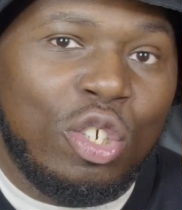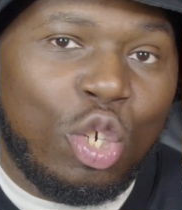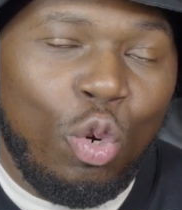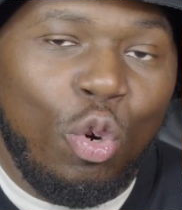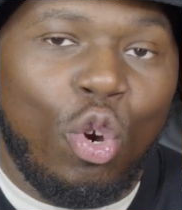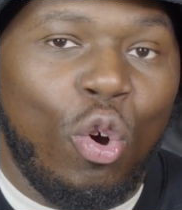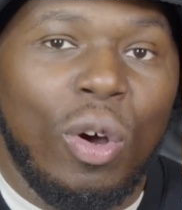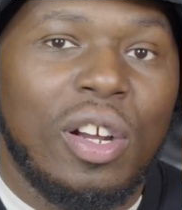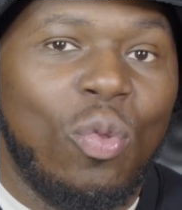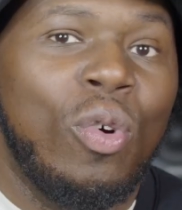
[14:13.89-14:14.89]
TuneCore
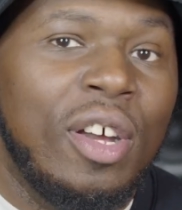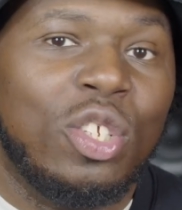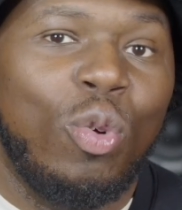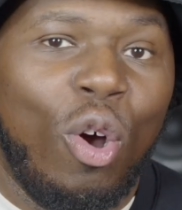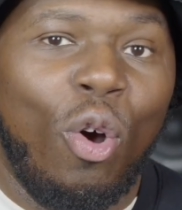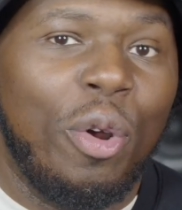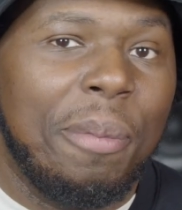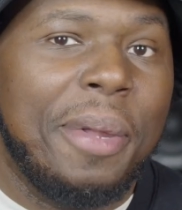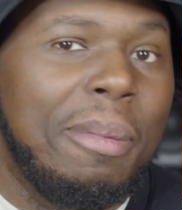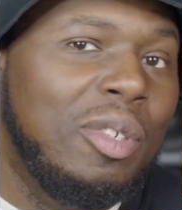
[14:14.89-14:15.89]
are the ones who holding
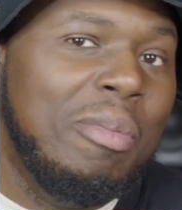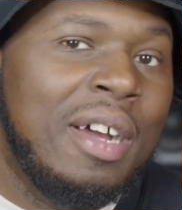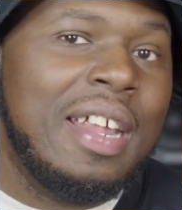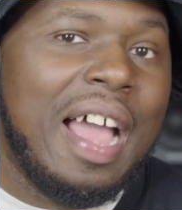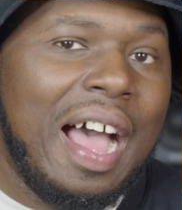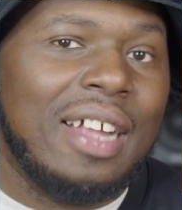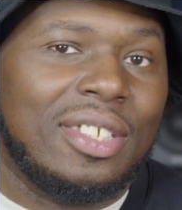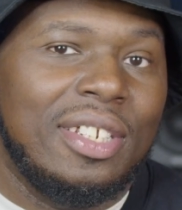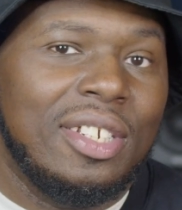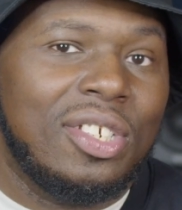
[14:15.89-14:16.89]
people's money
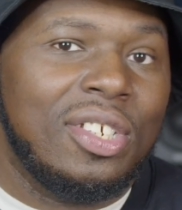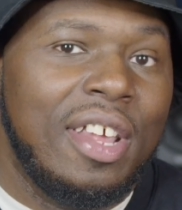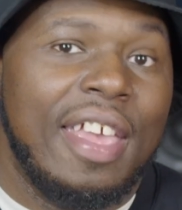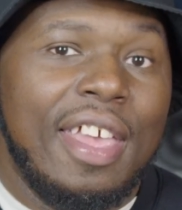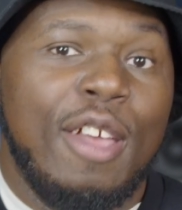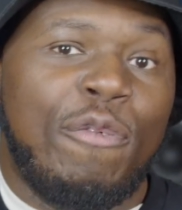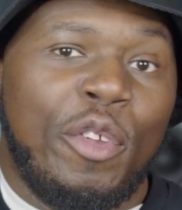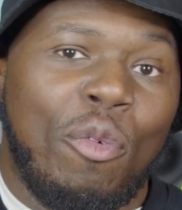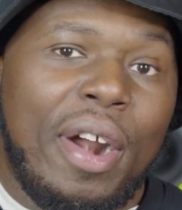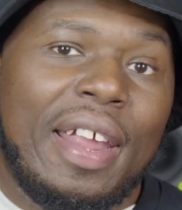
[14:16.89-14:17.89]
hostage if
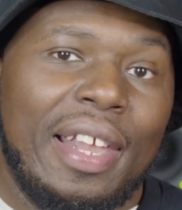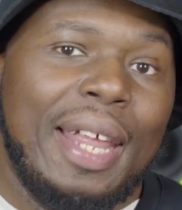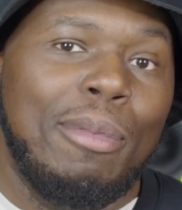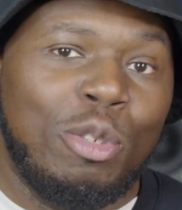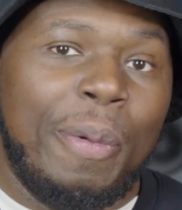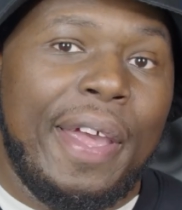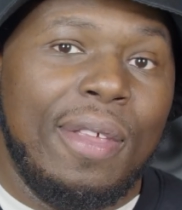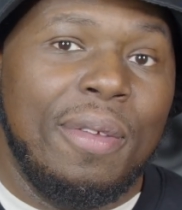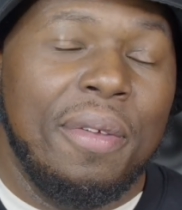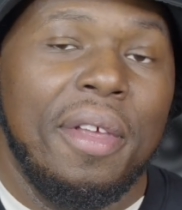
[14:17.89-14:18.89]
the record labels pay
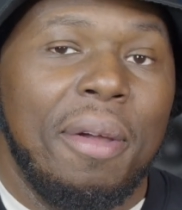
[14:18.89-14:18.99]
you.